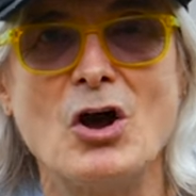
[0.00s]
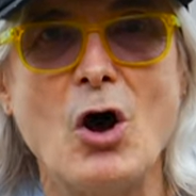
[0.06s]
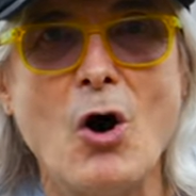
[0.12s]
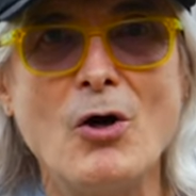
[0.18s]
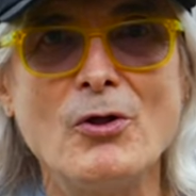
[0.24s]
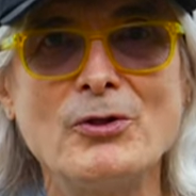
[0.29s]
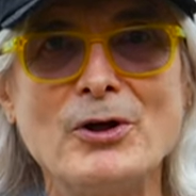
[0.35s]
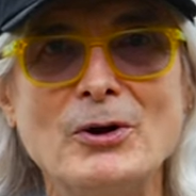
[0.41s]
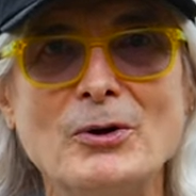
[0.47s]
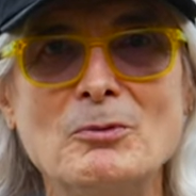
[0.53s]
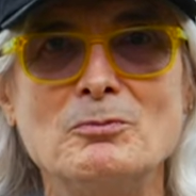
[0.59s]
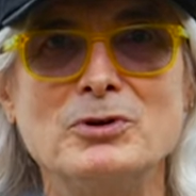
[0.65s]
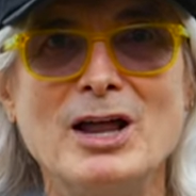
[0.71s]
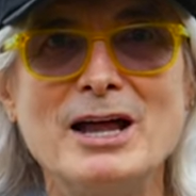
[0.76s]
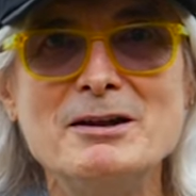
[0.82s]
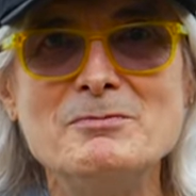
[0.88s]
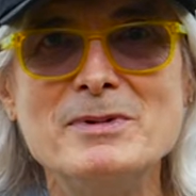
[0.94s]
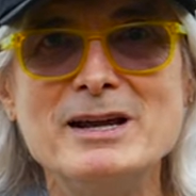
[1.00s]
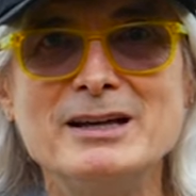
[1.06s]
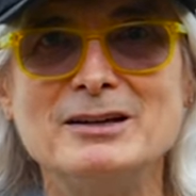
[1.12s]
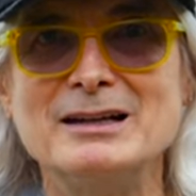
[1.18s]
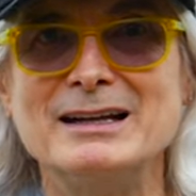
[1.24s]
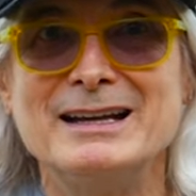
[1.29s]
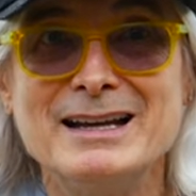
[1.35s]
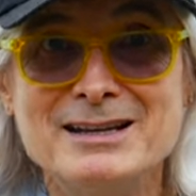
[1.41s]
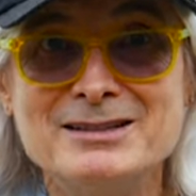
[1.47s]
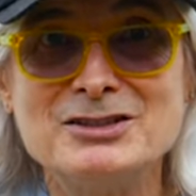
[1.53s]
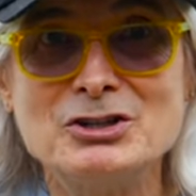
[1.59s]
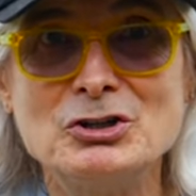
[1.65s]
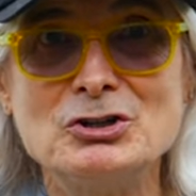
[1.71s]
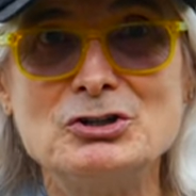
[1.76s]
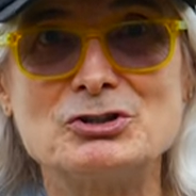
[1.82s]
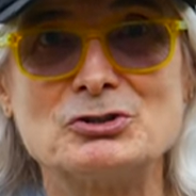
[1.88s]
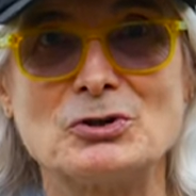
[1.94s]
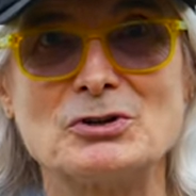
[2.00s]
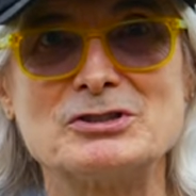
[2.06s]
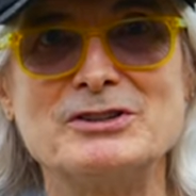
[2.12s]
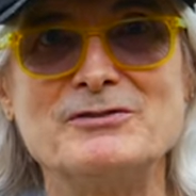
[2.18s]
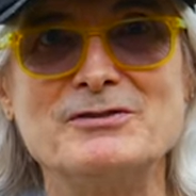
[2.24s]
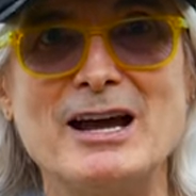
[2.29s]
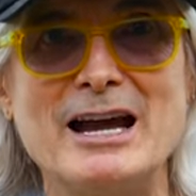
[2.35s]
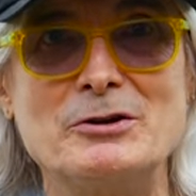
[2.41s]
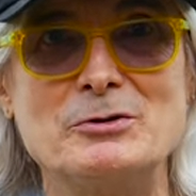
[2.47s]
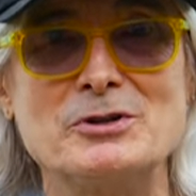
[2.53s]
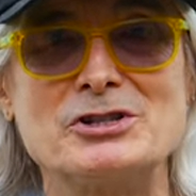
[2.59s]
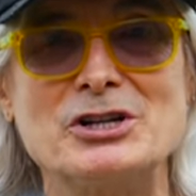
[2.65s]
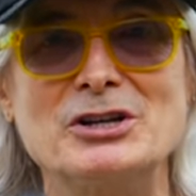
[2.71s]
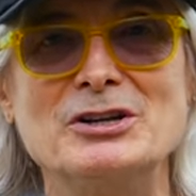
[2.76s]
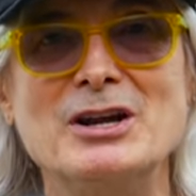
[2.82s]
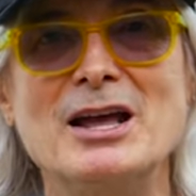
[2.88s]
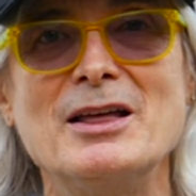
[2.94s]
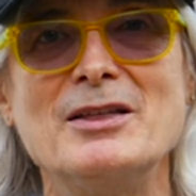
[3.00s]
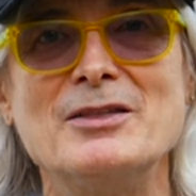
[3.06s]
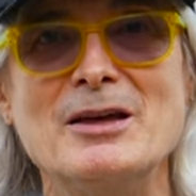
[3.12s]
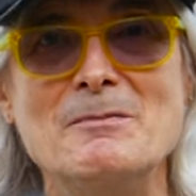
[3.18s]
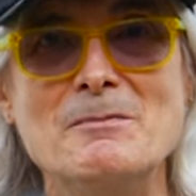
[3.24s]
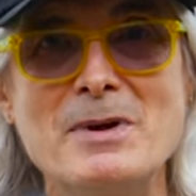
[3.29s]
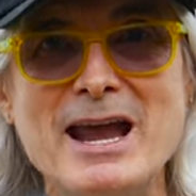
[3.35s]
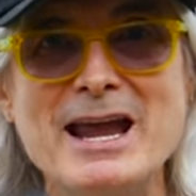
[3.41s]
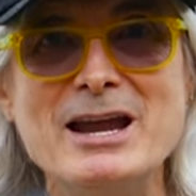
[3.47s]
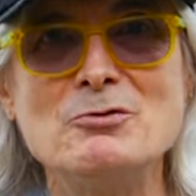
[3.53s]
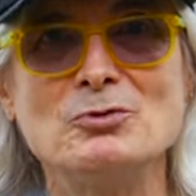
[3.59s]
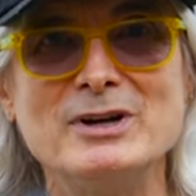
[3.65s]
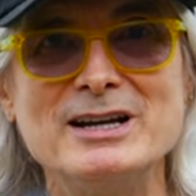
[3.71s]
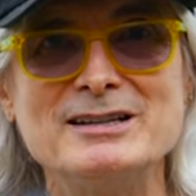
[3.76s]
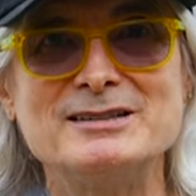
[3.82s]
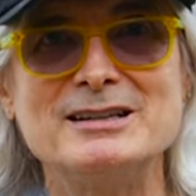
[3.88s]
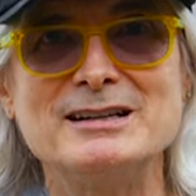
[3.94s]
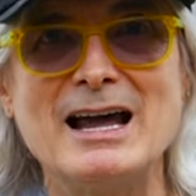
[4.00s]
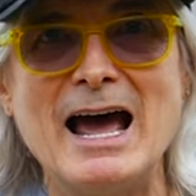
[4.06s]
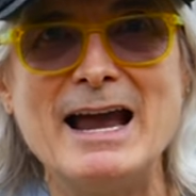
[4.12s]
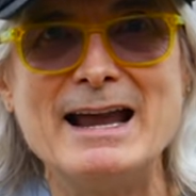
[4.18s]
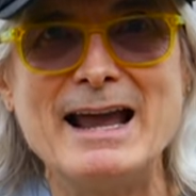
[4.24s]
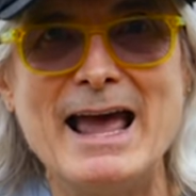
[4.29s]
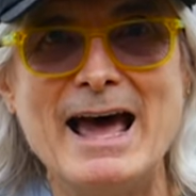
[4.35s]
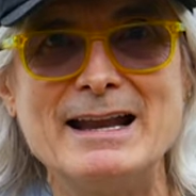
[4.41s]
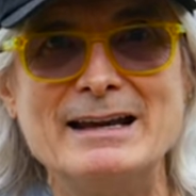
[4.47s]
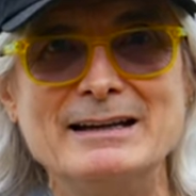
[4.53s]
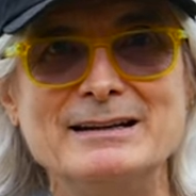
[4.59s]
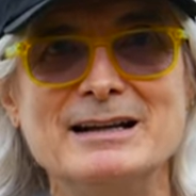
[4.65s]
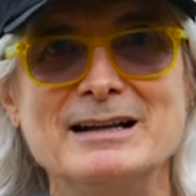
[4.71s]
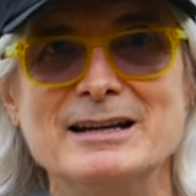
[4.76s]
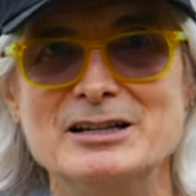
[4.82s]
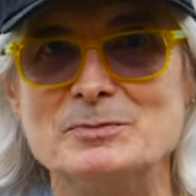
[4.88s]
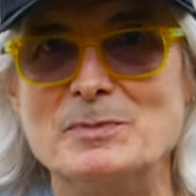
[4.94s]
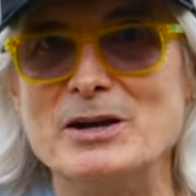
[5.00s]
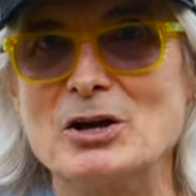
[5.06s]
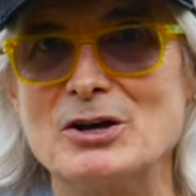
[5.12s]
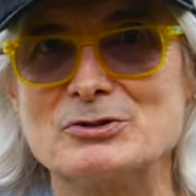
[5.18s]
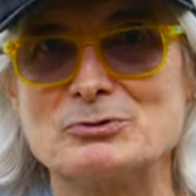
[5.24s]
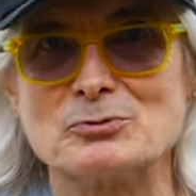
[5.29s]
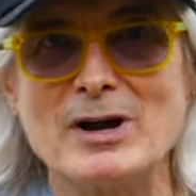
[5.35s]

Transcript: Although blood meal is a good source of nitrogen, the main reason I add it is because